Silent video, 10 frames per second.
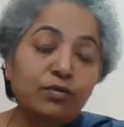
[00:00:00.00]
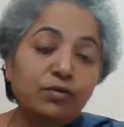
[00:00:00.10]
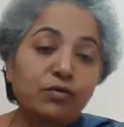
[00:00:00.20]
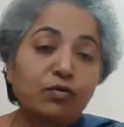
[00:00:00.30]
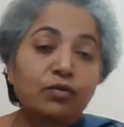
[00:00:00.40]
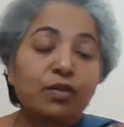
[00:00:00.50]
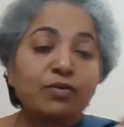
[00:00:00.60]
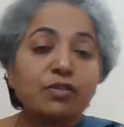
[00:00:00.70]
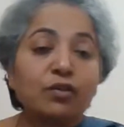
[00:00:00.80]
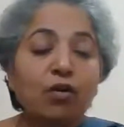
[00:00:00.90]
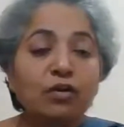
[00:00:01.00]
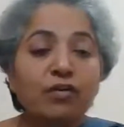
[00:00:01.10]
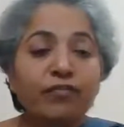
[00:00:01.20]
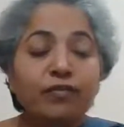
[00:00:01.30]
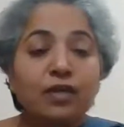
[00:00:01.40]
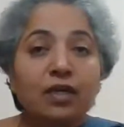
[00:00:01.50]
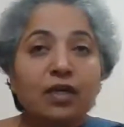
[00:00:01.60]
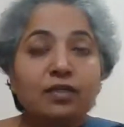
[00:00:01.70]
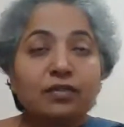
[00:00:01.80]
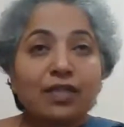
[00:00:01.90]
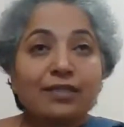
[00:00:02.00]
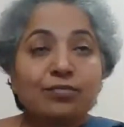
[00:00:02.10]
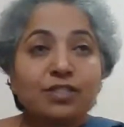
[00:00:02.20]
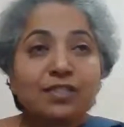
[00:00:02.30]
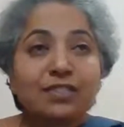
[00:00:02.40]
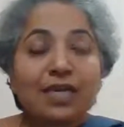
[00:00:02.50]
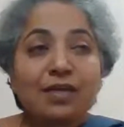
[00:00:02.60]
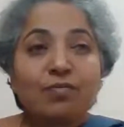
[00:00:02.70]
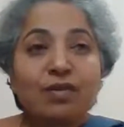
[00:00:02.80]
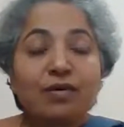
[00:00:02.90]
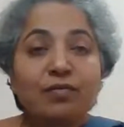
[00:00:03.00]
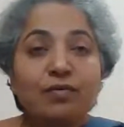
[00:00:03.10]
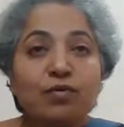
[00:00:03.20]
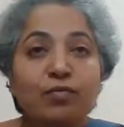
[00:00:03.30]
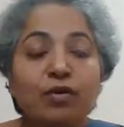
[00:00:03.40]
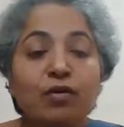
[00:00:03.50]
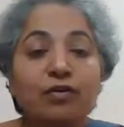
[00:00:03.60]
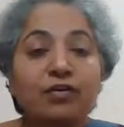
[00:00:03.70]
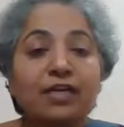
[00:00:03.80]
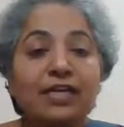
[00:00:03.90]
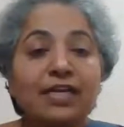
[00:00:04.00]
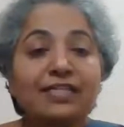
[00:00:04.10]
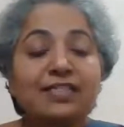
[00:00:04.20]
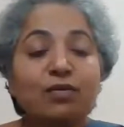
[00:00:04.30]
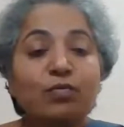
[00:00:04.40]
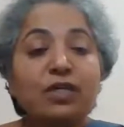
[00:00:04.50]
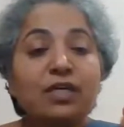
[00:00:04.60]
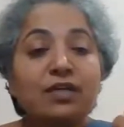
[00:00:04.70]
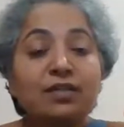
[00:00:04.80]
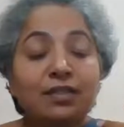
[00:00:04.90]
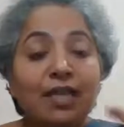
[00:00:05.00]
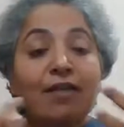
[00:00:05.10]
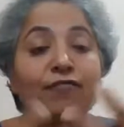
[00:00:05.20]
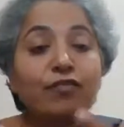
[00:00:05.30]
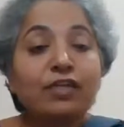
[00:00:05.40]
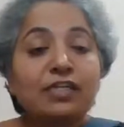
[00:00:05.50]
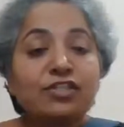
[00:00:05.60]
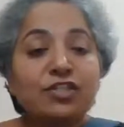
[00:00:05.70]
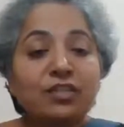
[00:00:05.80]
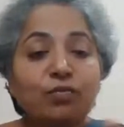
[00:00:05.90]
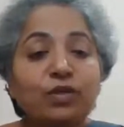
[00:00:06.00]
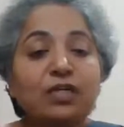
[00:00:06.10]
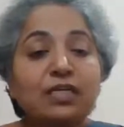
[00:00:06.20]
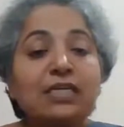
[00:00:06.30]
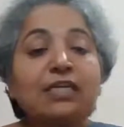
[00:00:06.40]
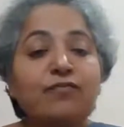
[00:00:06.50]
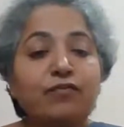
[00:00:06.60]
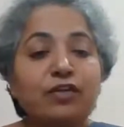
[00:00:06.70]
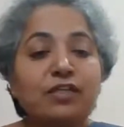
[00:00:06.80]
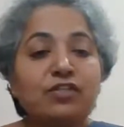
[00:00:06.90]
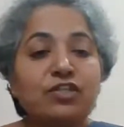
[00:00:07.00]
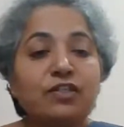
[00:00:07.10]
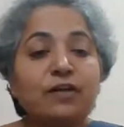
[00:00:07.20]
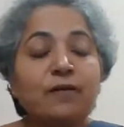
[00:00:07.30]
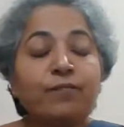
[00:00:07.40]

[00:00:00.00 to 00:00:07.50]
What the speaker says: So there was a lot of, that was a time when, we all realized that we are there for each other, we are needed for each other.